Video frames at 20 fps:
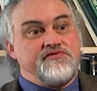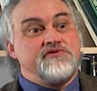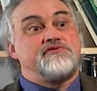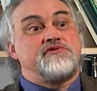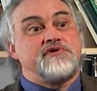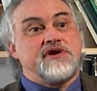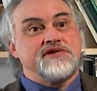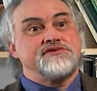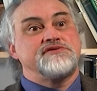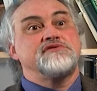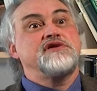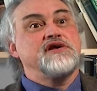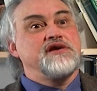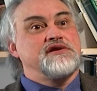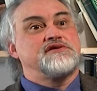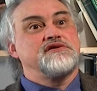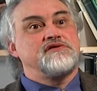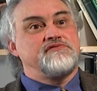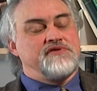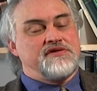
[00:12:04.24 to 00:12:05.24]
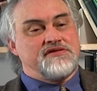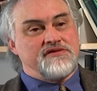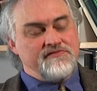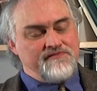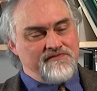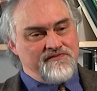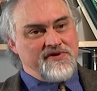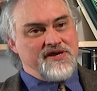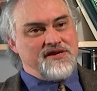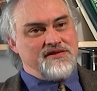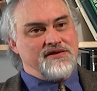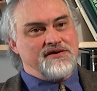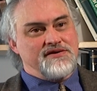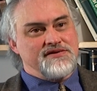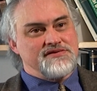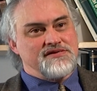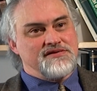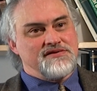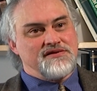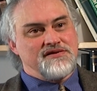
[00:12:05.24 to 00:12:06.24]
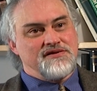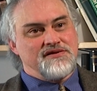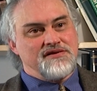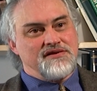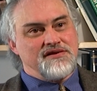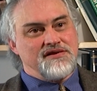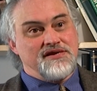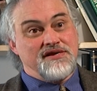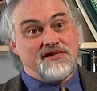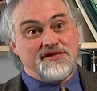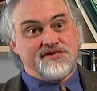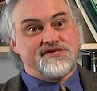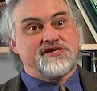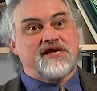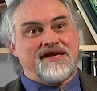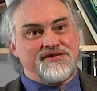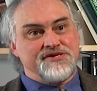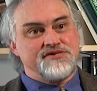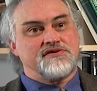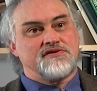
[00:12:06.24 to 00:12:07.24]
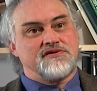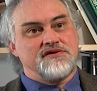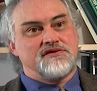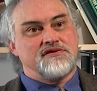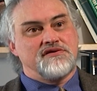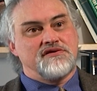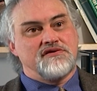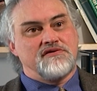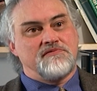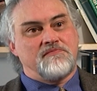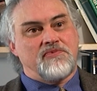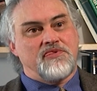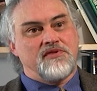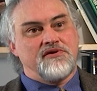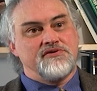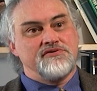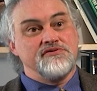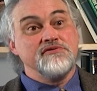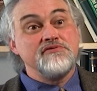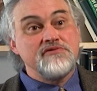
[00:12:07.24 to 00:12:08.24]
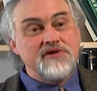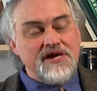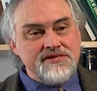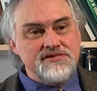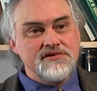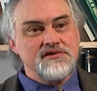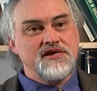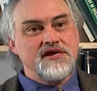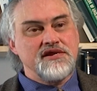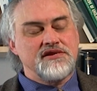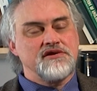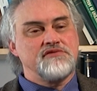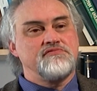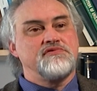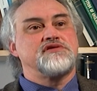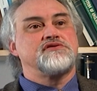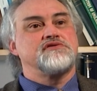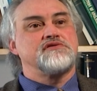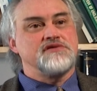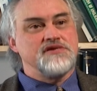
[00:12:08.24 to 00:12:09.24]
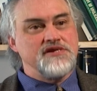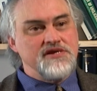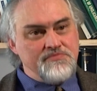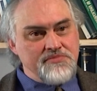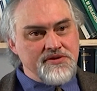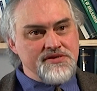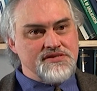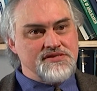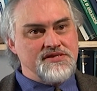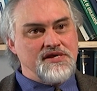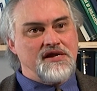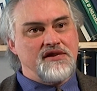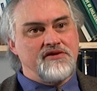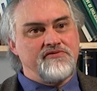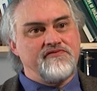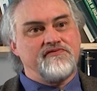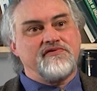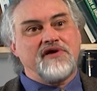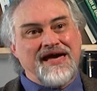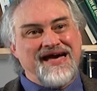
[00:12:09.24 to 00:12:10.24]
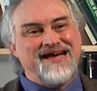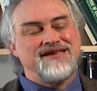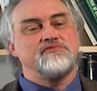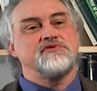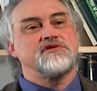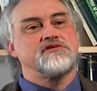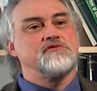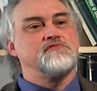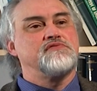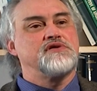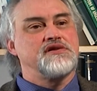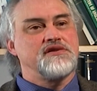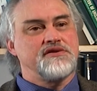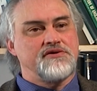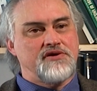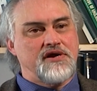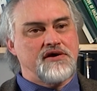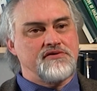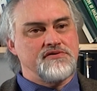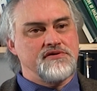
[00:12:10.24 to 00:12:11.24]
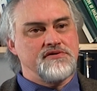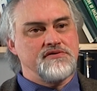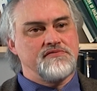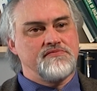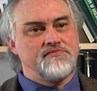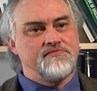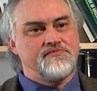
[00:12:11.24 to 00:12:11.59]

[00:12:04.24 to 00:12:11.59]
you resonated with the Vedas in Sanskrit, you resonated with your deepest self and with the world around you.